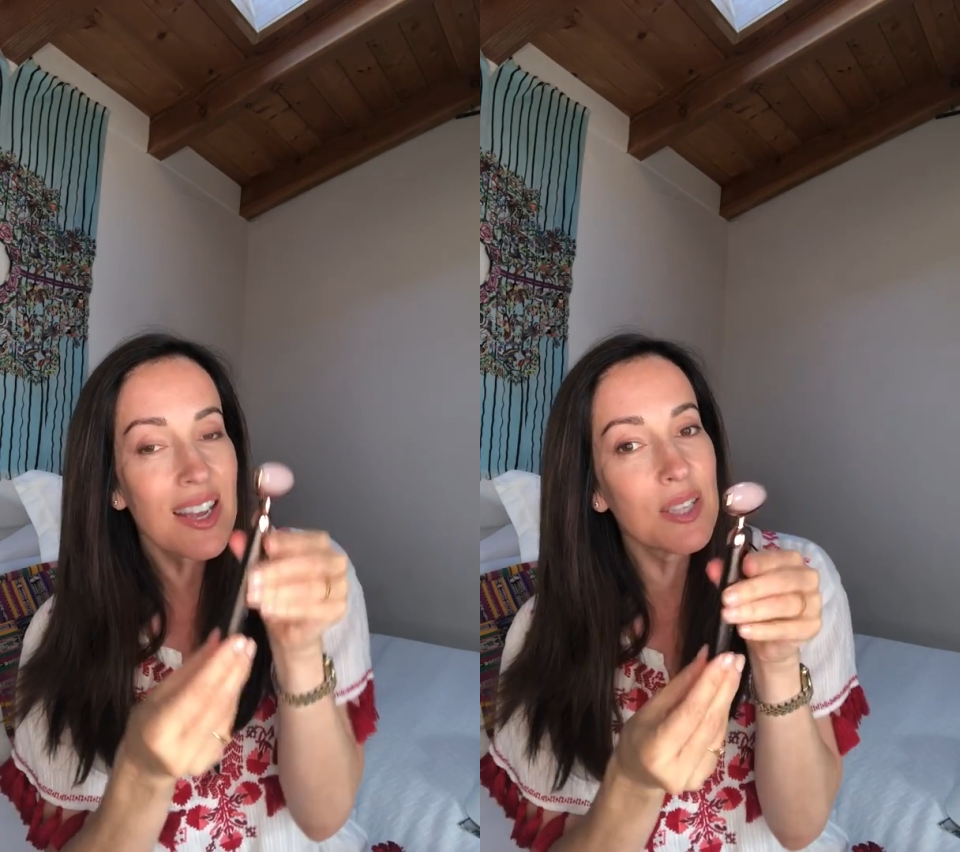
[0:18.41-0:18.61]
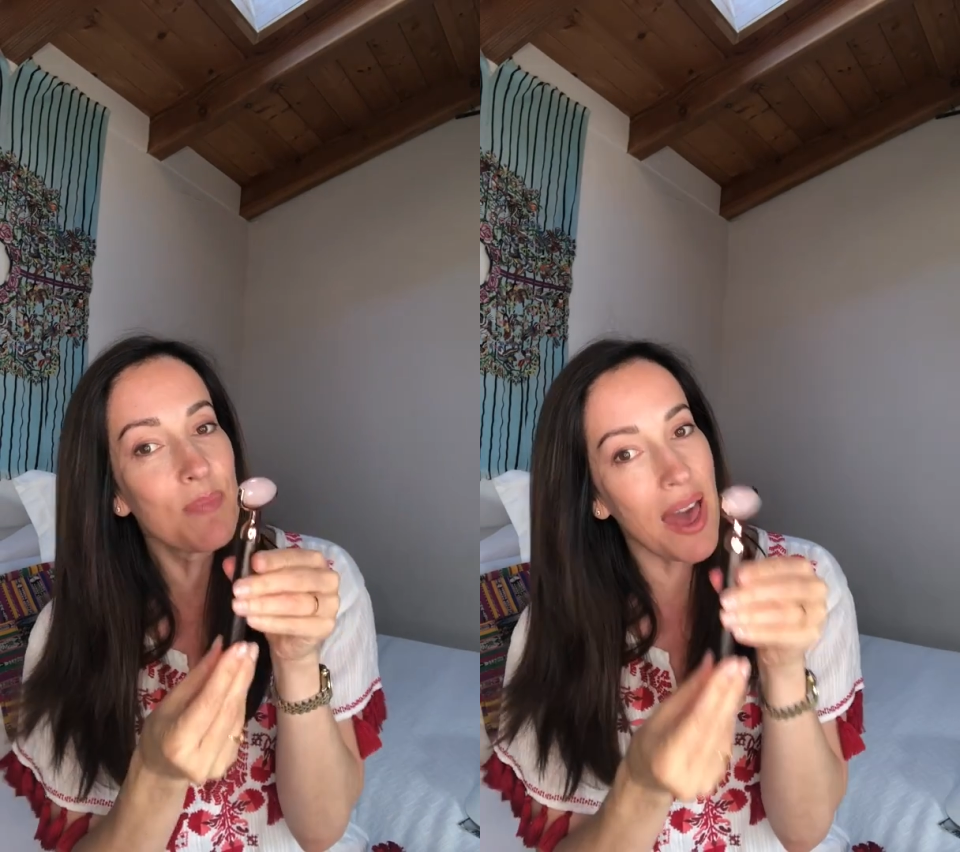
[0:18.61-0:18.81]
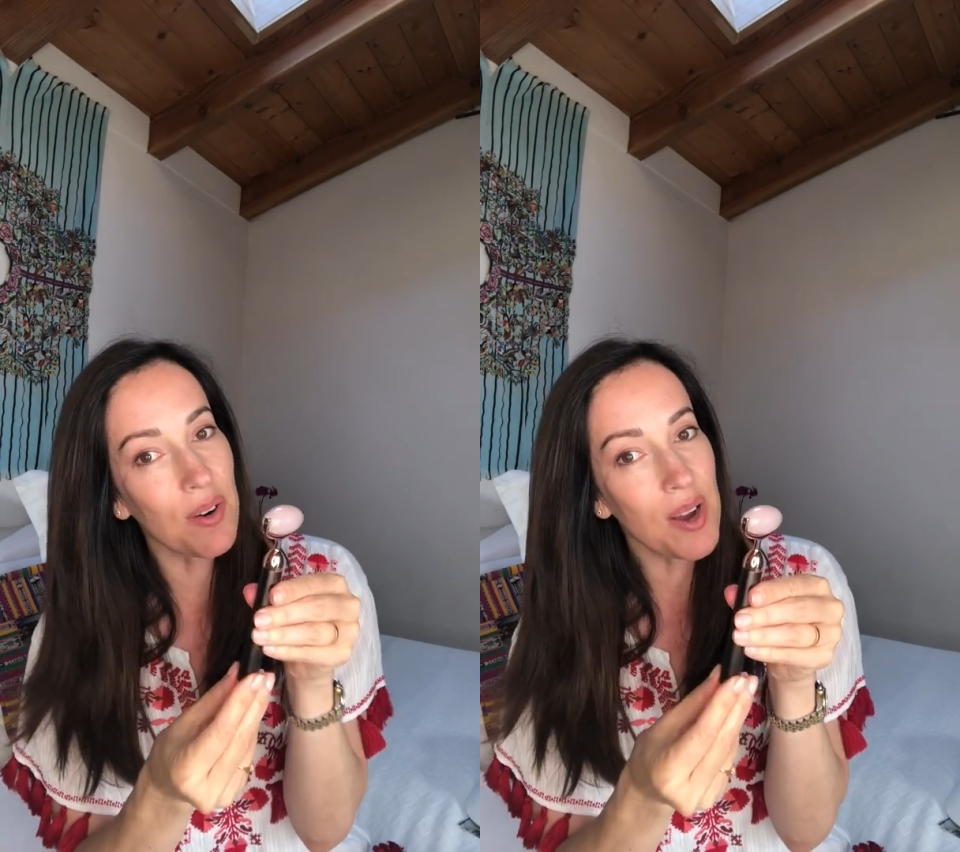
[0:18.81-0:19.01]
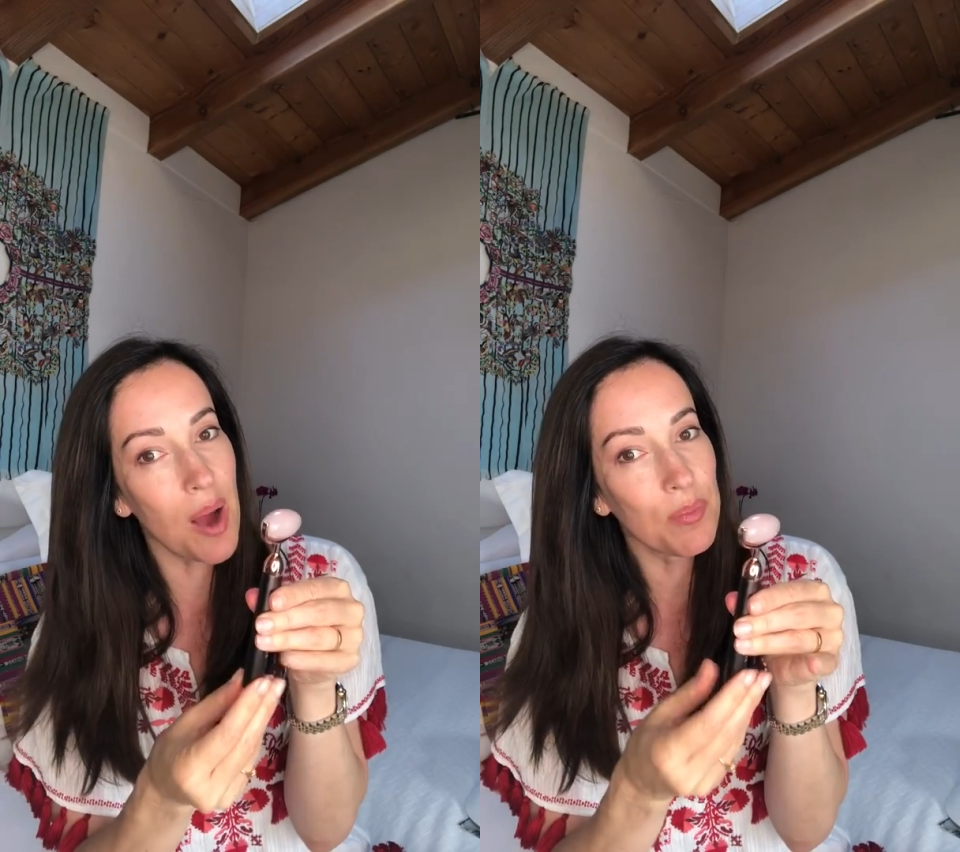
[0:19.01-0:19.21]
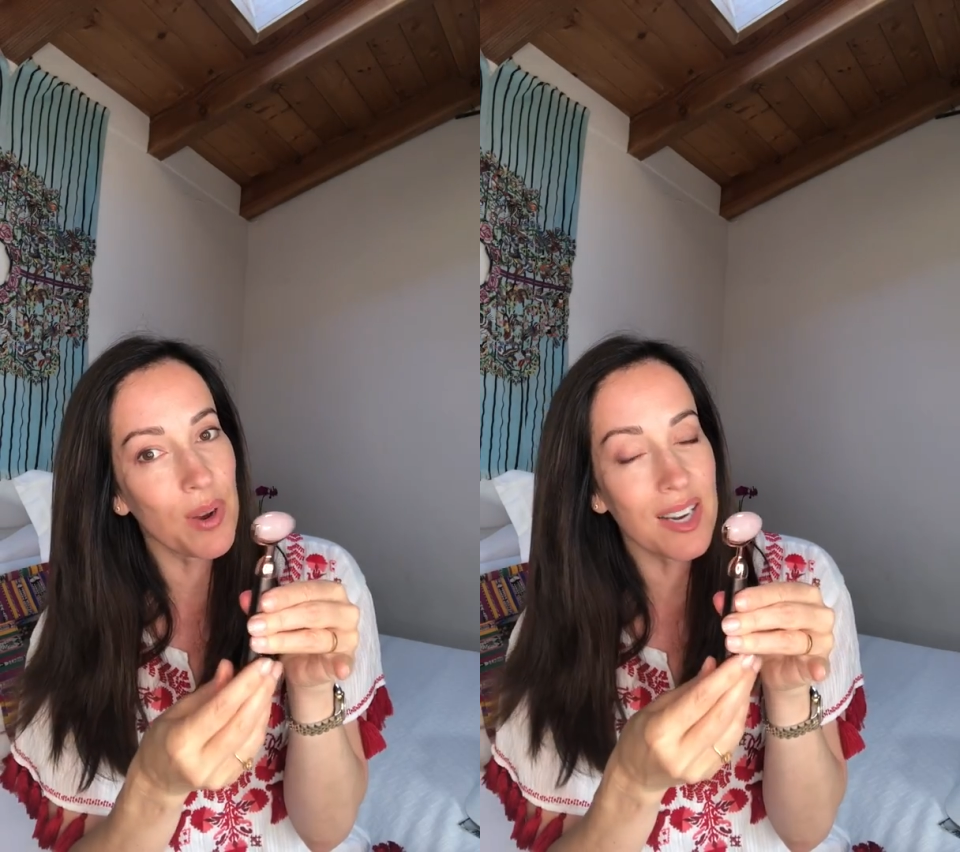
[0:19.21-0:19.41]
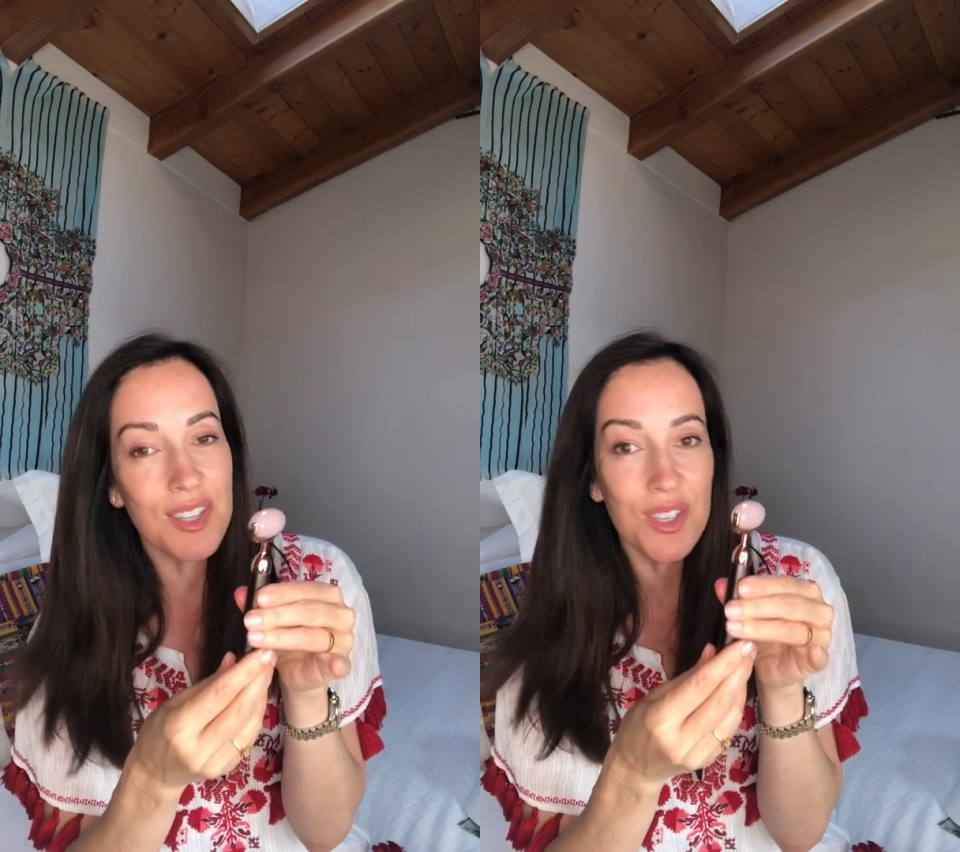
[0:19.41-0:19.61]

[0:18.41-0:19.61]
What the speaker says: It's battery operated,